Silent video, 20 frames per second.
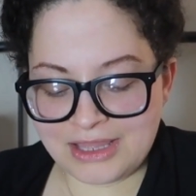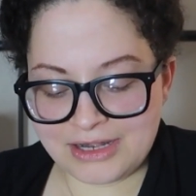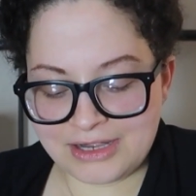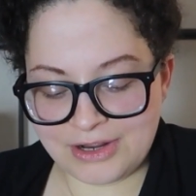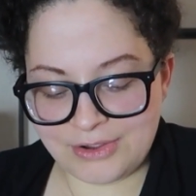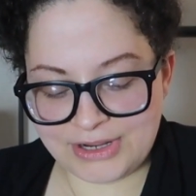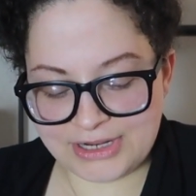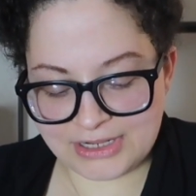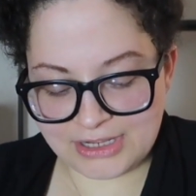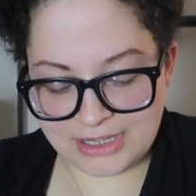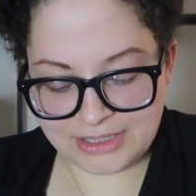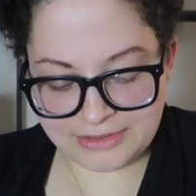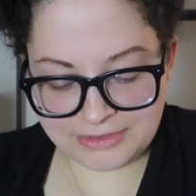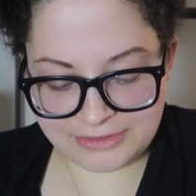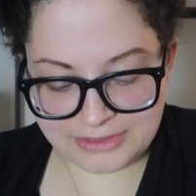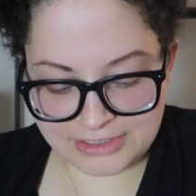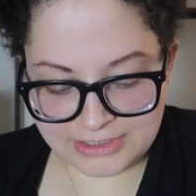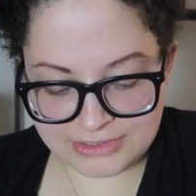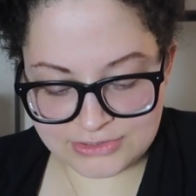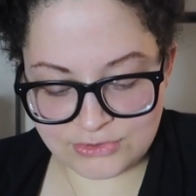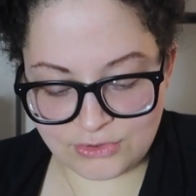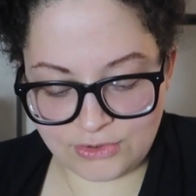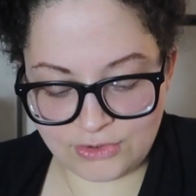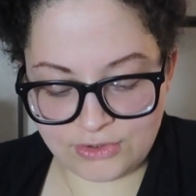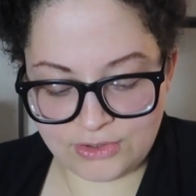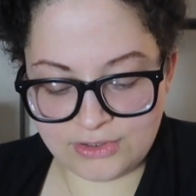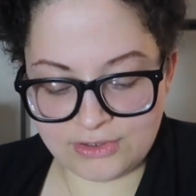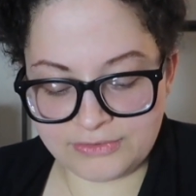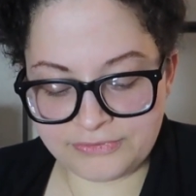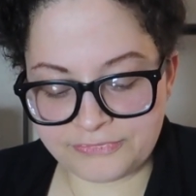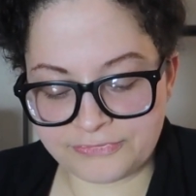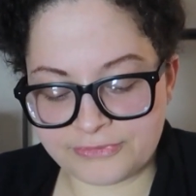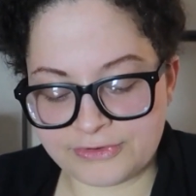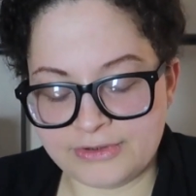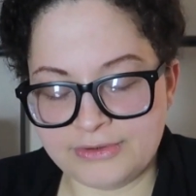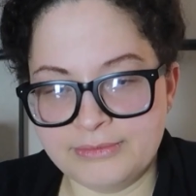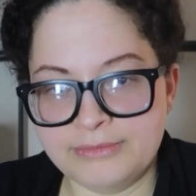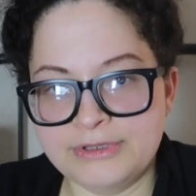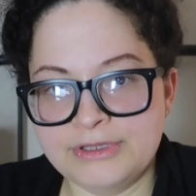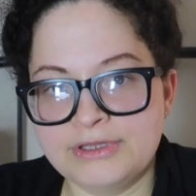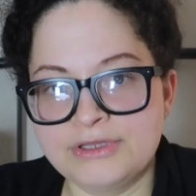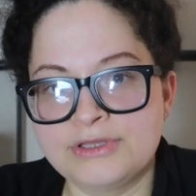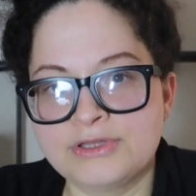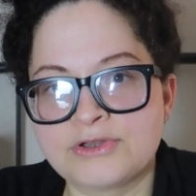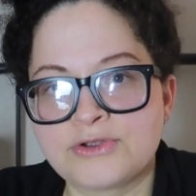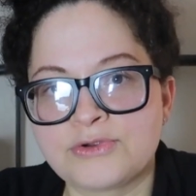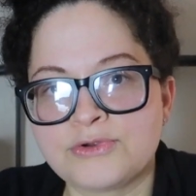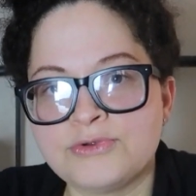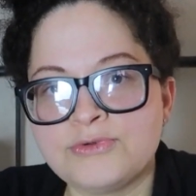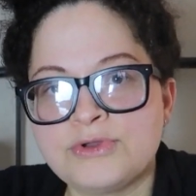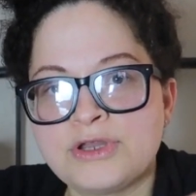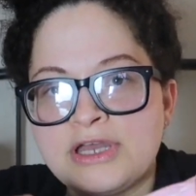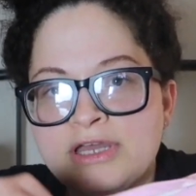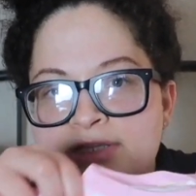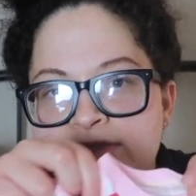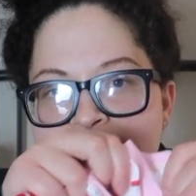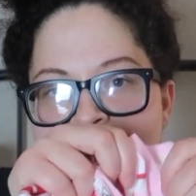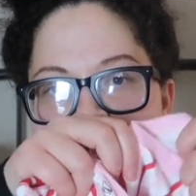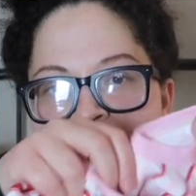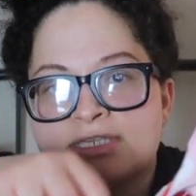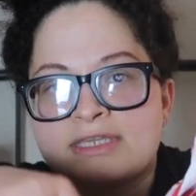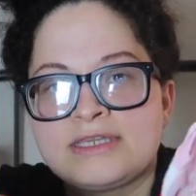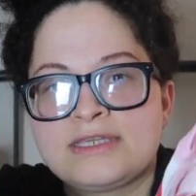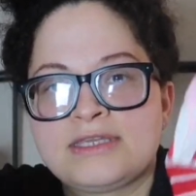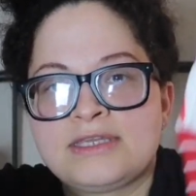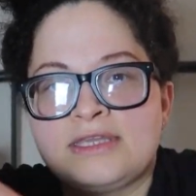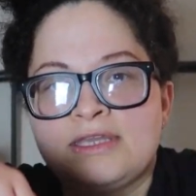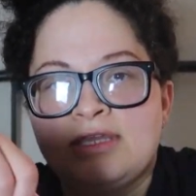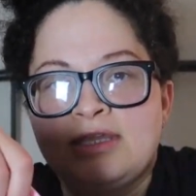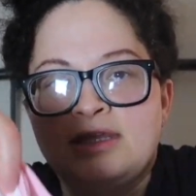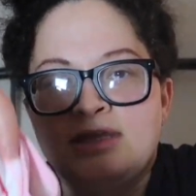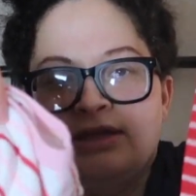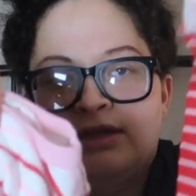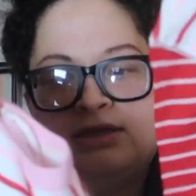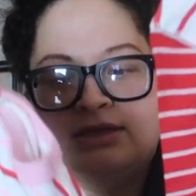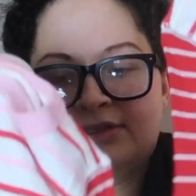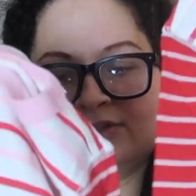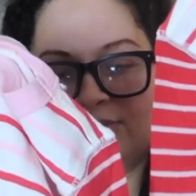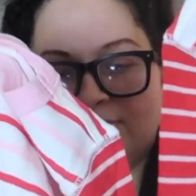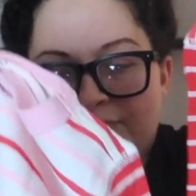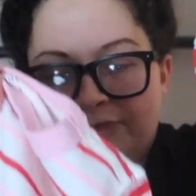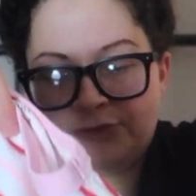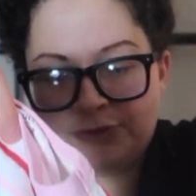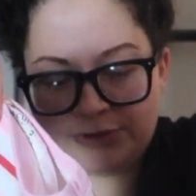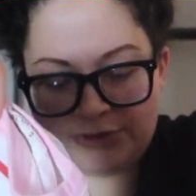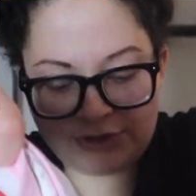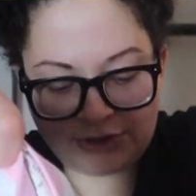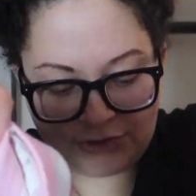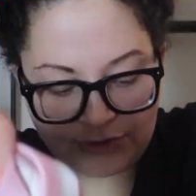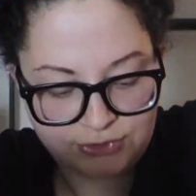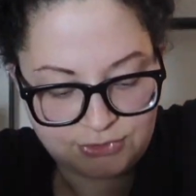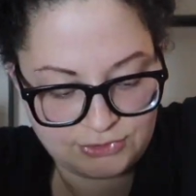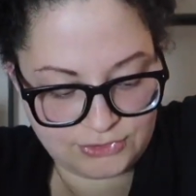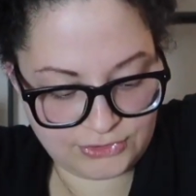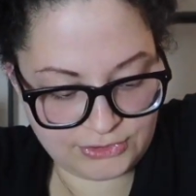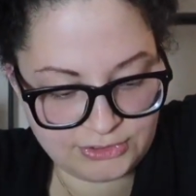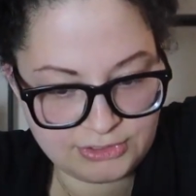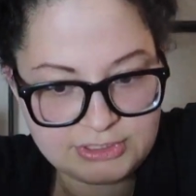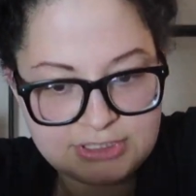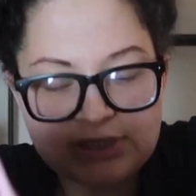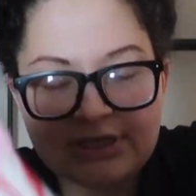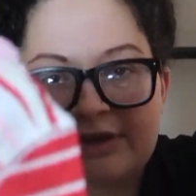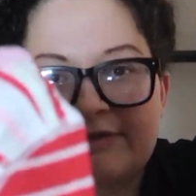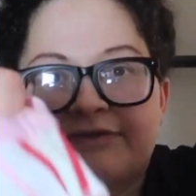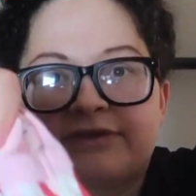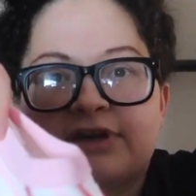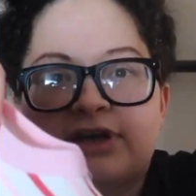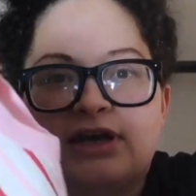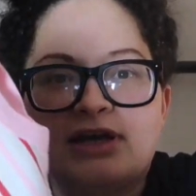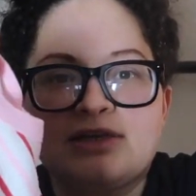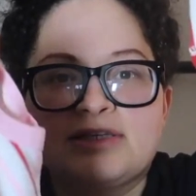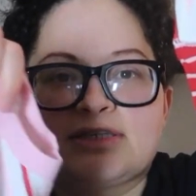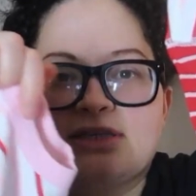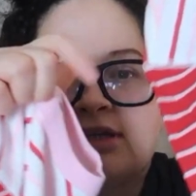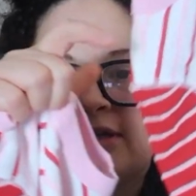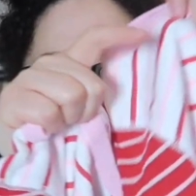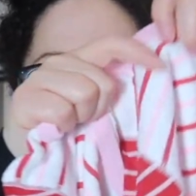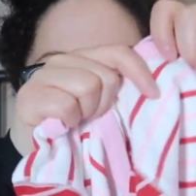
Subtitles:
now I got these all from Crew Cuts. So for the girls, I've got